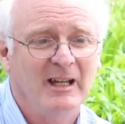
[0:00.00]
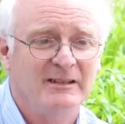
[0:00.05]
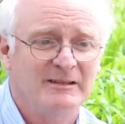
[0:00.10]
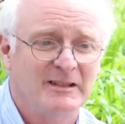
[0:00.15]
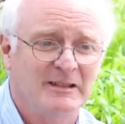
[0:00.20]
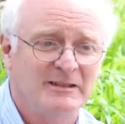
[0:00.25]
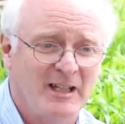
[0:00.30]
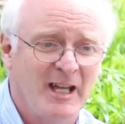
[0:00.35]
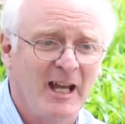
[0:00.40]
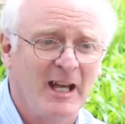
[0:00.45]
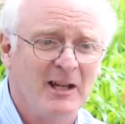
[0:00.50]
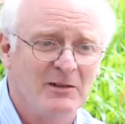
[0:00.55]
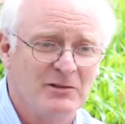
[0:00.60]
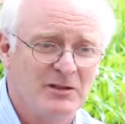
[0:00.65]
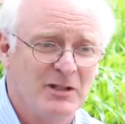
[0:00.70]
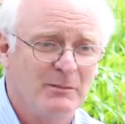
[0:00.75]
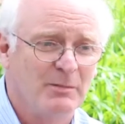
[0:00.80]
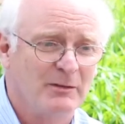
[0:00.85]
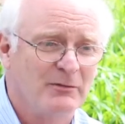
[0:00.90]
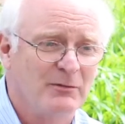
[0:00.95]
is its
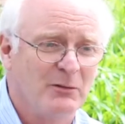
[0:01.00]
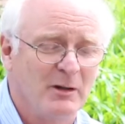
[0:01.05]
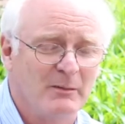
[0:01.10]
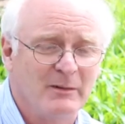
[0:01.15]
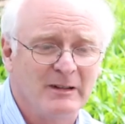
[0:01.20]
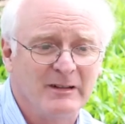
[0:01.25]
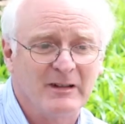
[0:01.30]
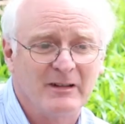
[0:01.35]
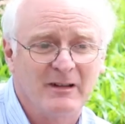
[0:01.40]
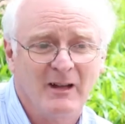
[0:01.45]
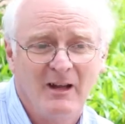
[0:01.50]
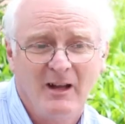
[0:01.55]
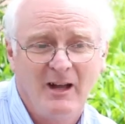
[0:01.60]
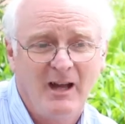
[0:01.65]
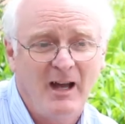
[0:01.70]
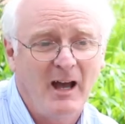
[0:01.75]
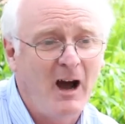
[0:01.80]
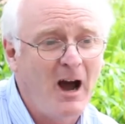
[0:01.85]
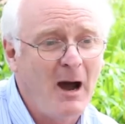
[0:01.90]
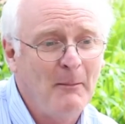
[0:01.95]
energy performance.
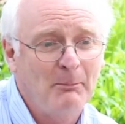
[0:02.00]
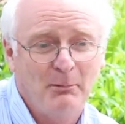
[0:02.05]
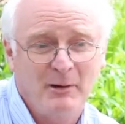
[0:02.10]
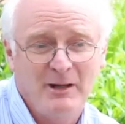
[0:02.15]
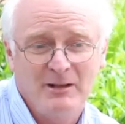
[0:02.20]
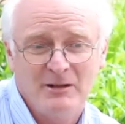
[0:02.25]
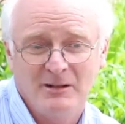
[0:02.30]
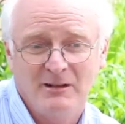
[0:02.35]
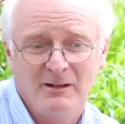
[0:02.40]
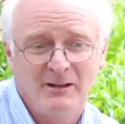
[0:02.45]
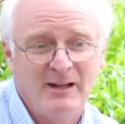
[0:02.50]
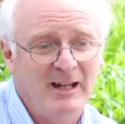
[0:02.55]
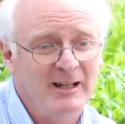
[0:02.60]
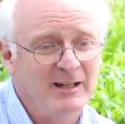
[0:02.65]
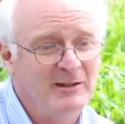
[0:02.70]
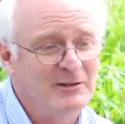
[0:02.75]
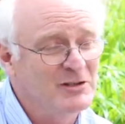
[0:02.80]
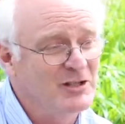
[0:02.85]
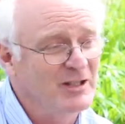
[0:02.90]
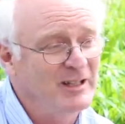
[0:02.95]
Operational
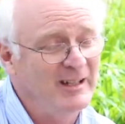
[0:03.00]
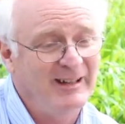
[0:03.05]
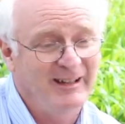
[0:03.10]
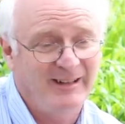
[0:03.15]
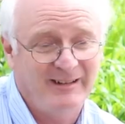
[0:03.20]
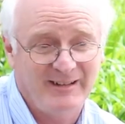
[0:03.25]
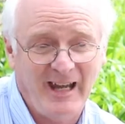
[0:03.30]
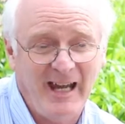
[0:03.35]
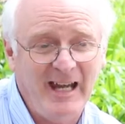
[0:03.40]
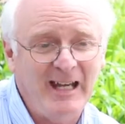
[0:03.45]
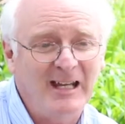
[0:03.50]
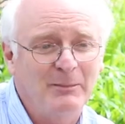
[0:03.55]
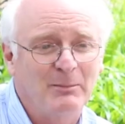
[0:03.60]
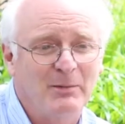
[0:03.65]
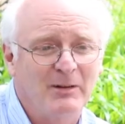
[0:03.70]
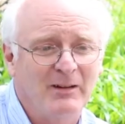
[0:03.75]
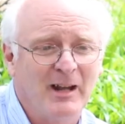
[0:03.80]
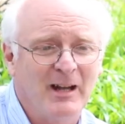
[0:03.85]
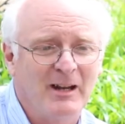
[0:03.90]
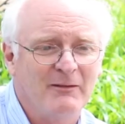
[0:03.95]
energy is
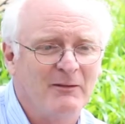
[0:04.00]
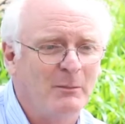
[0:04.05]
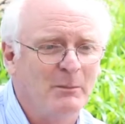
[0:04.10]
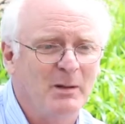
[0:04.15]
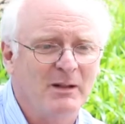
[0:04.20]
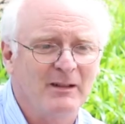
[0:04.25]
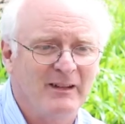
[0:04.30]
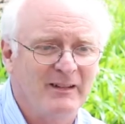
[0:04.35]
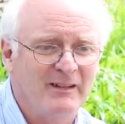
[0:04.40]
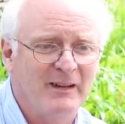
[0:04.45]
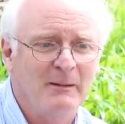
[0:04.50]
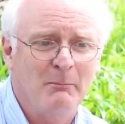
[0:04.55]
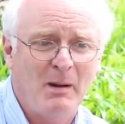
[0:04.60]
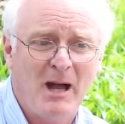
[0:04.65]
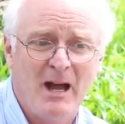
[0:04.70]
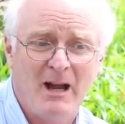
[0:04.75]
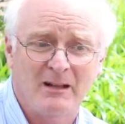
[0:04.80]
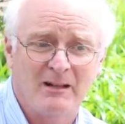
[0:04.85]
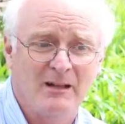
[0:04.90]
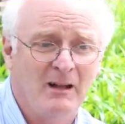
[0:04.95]
80% of a building's
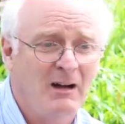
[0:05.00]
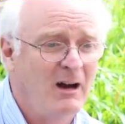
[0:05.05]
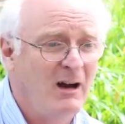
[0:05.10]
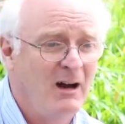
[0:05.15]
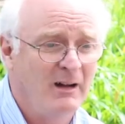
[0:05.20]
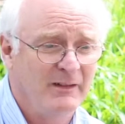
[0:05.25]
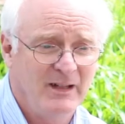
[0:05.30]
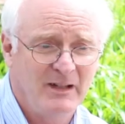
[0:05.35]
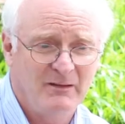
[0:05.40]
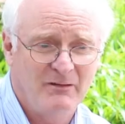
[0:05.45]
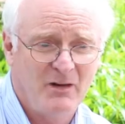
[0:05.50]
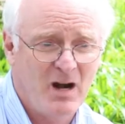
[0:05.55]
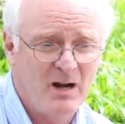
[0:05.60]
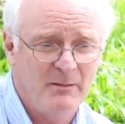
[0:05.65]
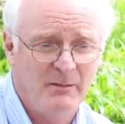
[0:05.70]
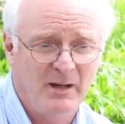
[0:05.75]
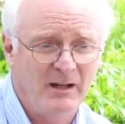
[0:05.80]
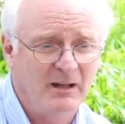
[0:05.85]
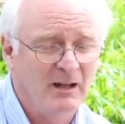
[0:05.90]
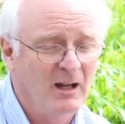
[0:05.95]
impact on the
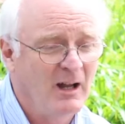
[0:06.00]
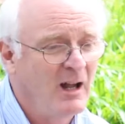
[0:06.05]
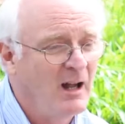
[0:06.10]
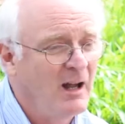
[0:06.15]
environment.